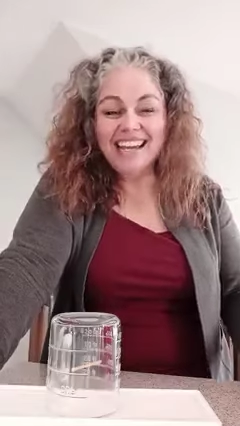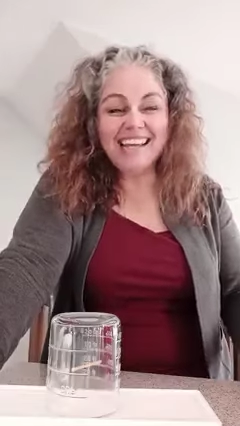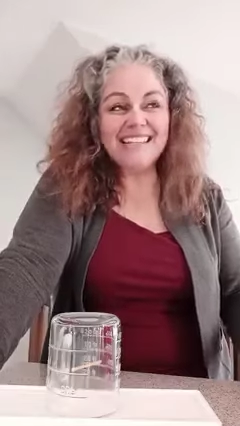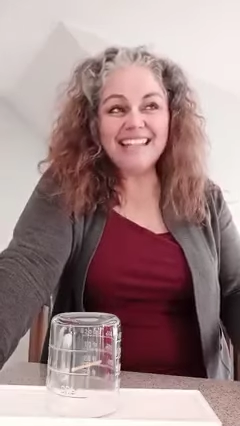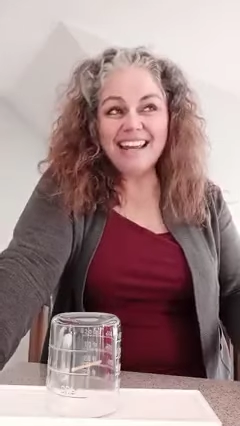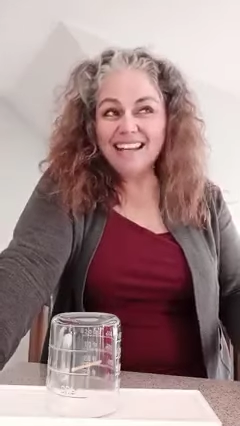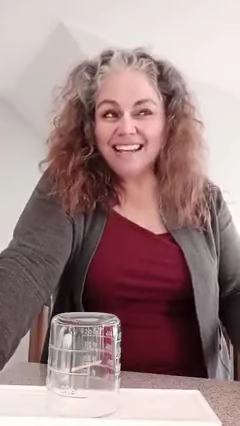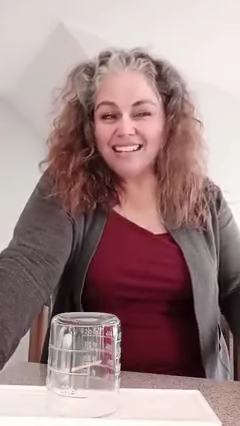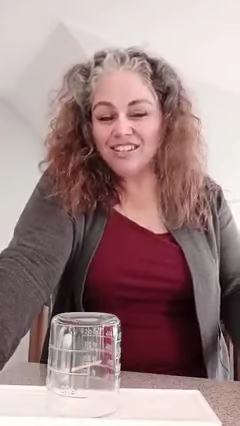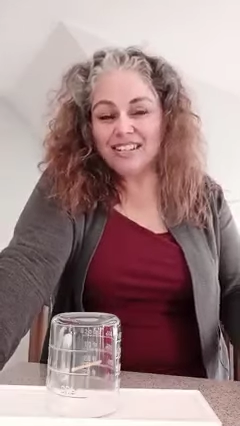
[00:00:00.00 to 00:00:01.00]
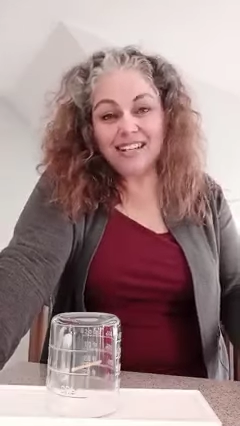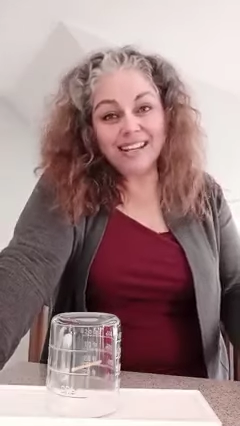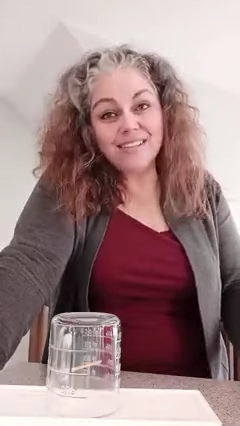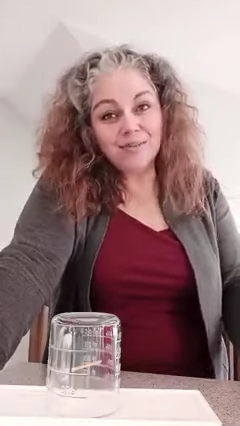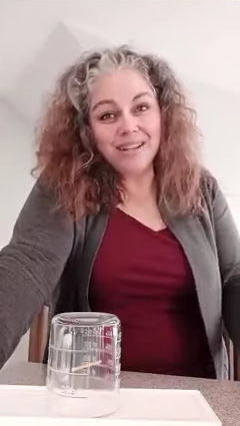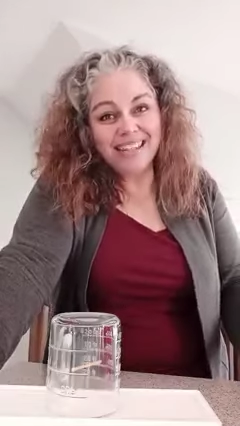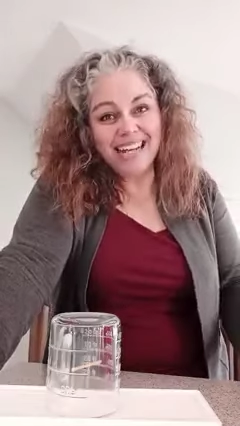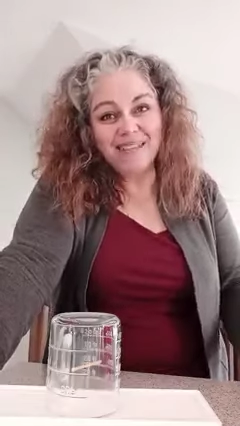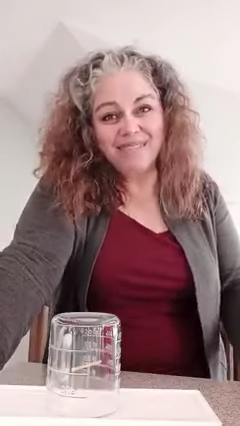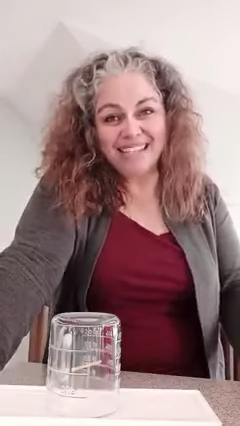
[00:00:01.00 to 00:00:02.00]
And static electricity is what the
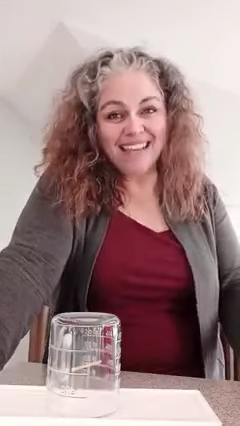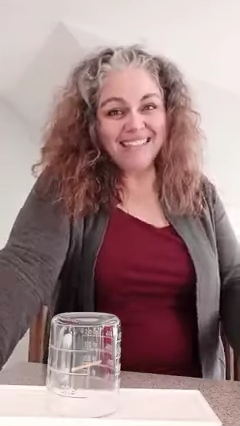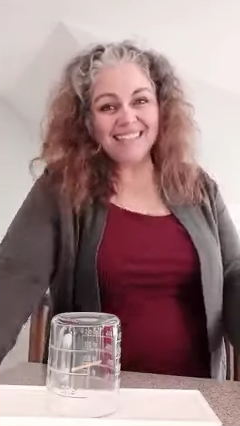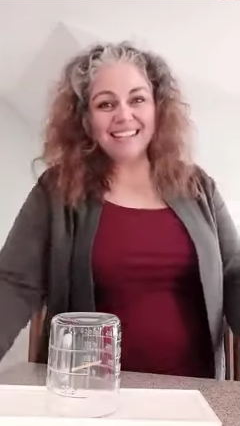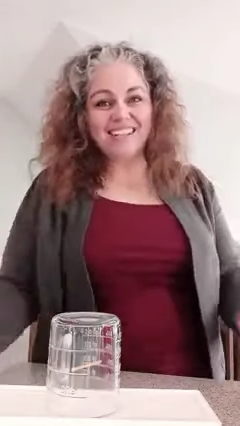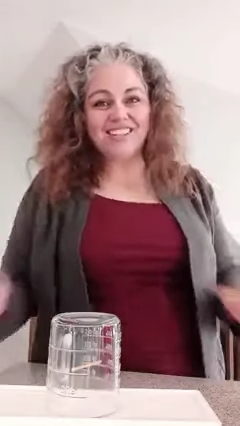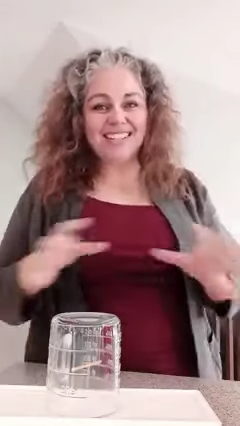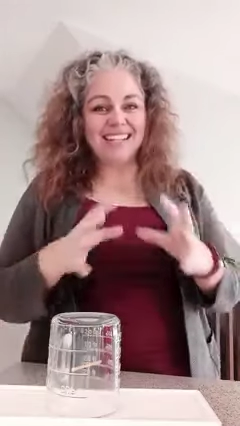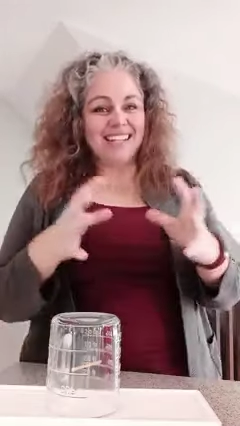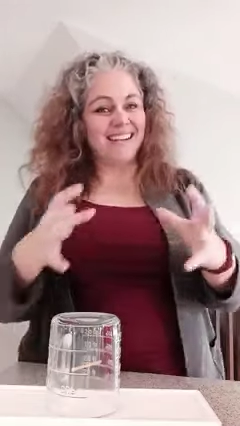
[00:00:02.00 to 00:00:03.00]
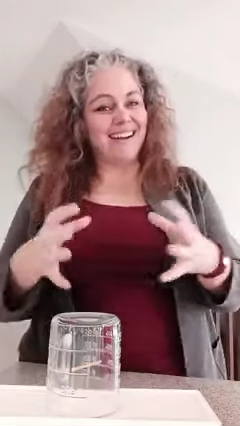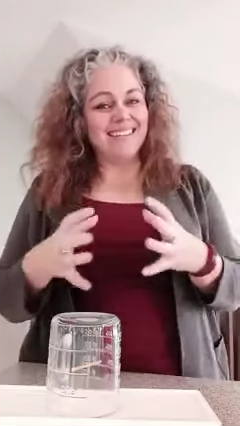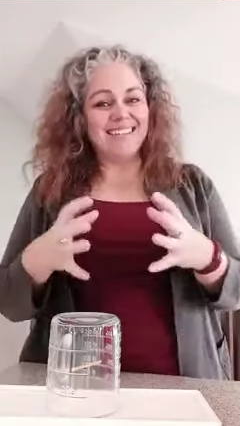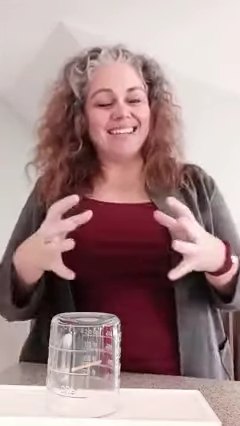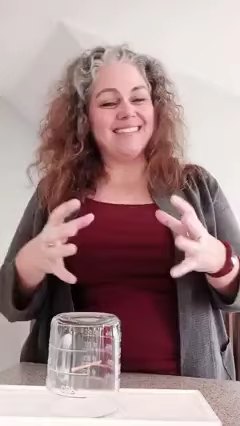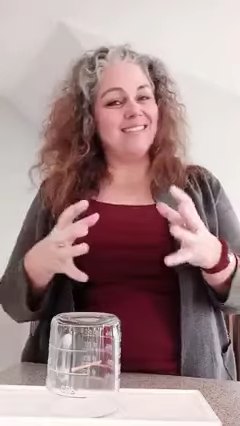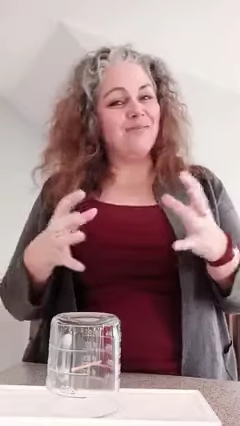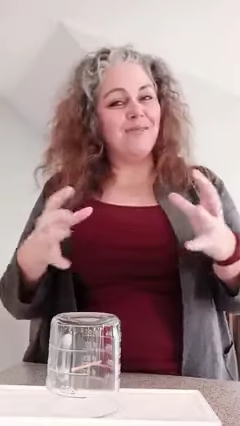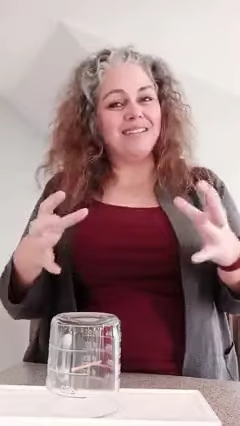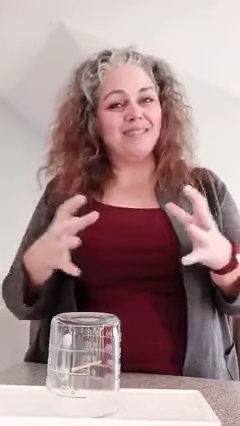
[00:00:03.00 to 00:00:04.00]
name says, it's electricity that kind of sits in
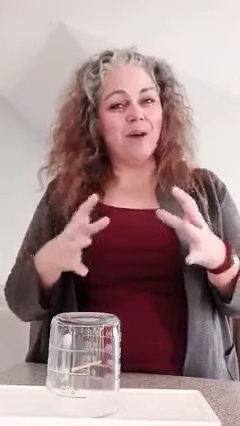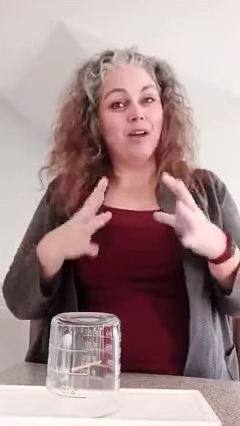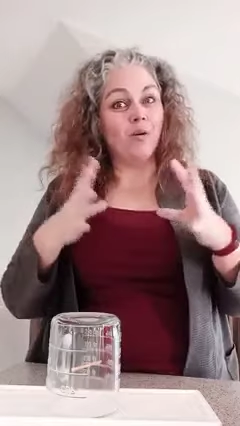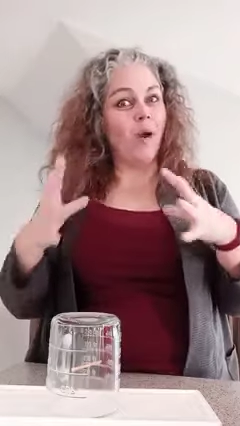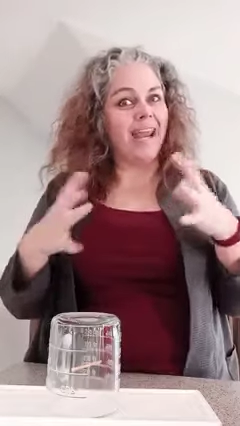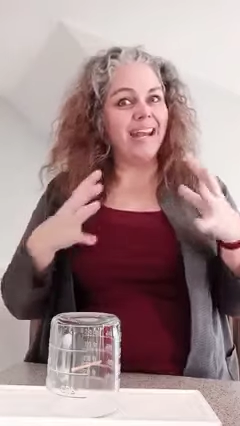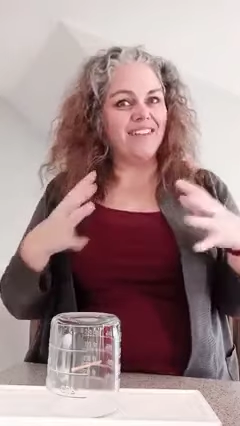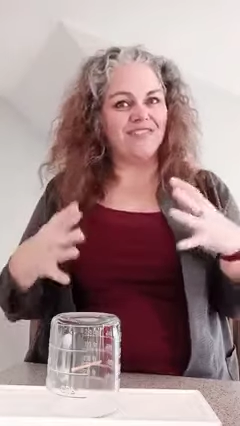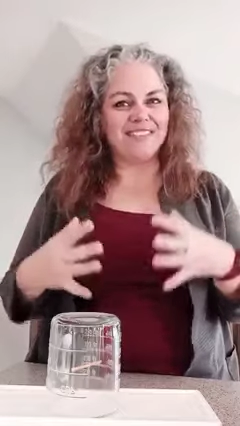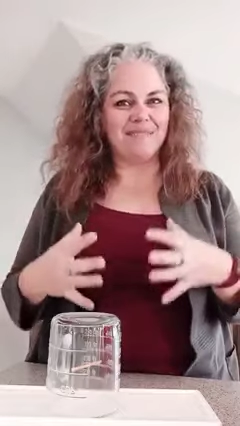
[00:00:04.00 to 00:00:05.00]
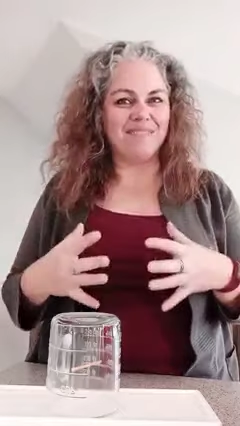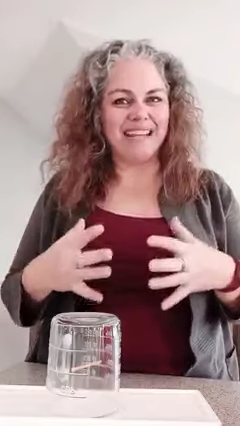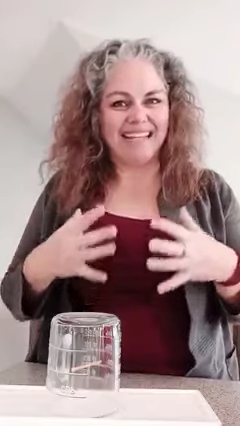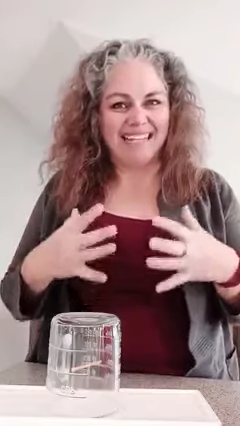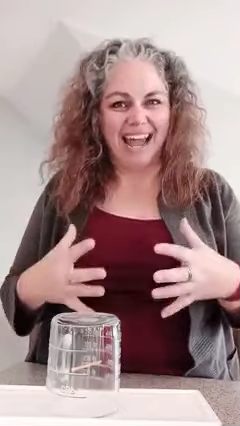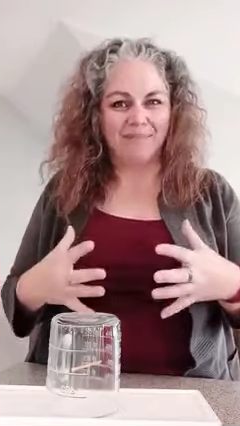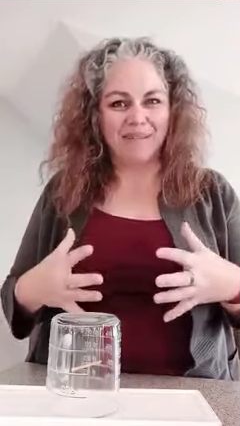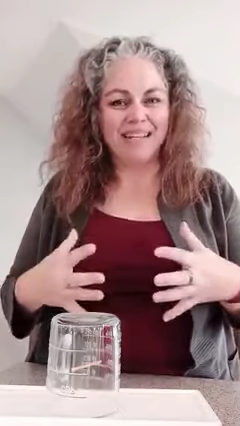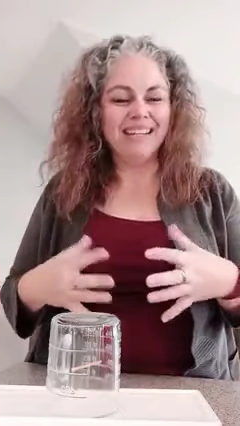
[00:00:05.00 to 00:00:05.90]
one spot waiting for something to happen